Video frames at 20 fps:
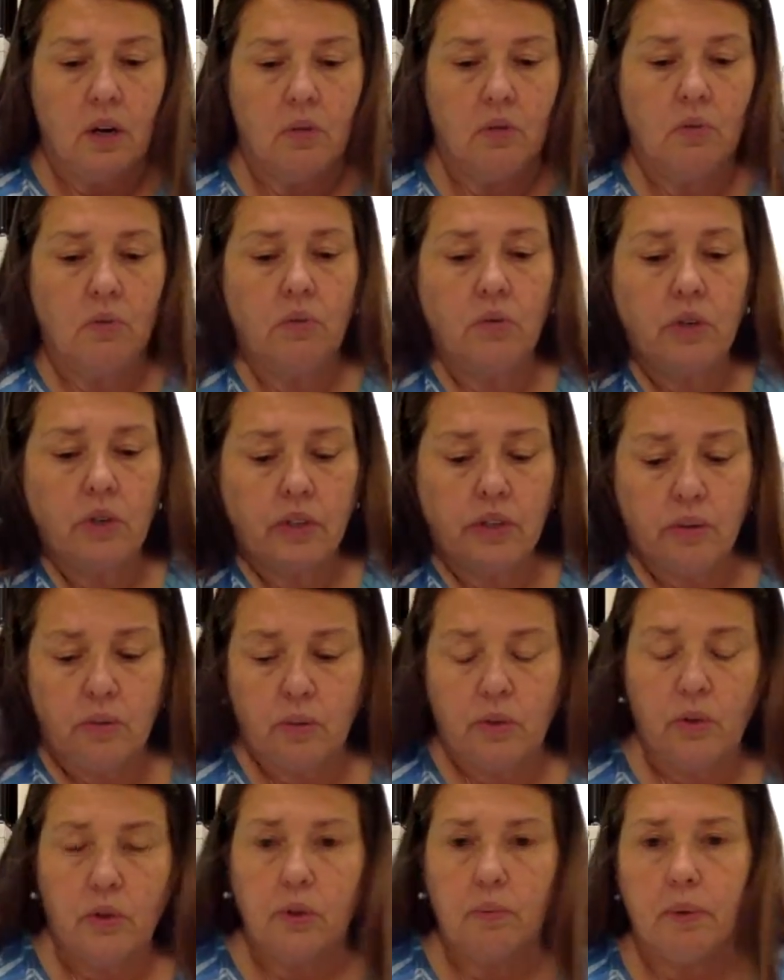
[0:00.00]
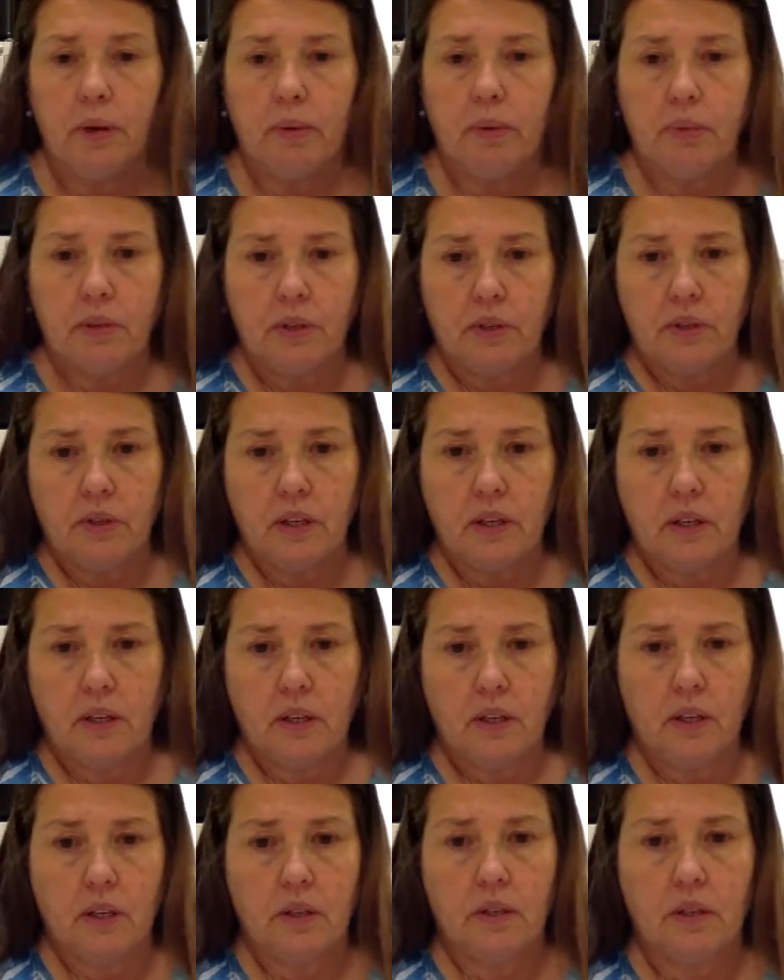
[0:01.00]
Really want you to be able to see
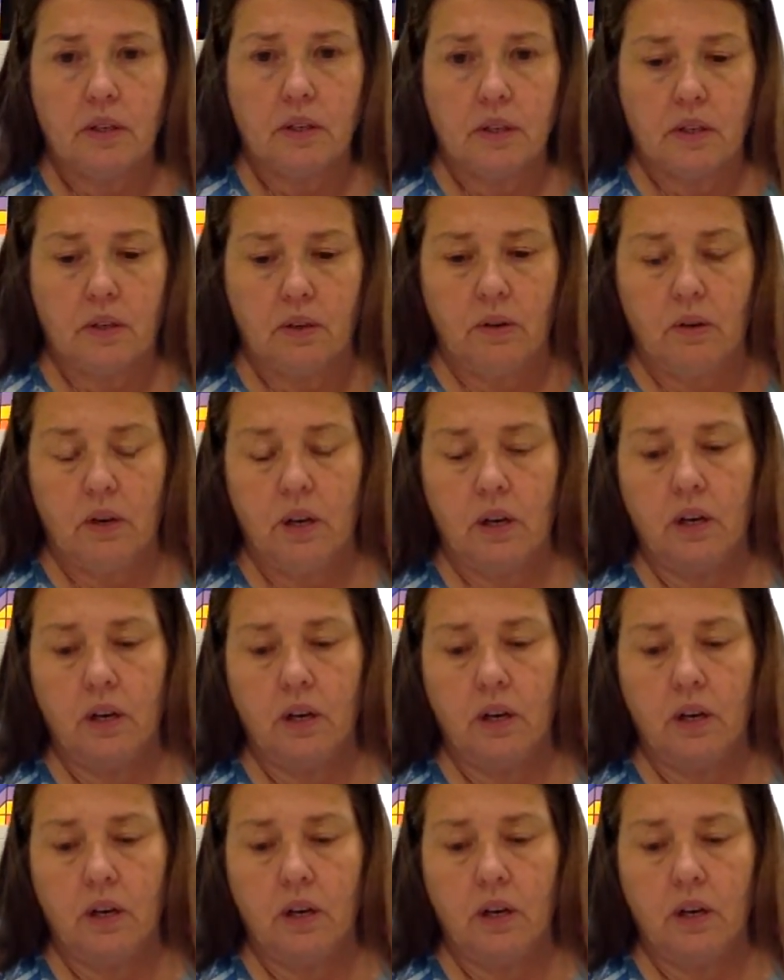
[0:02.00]
this, so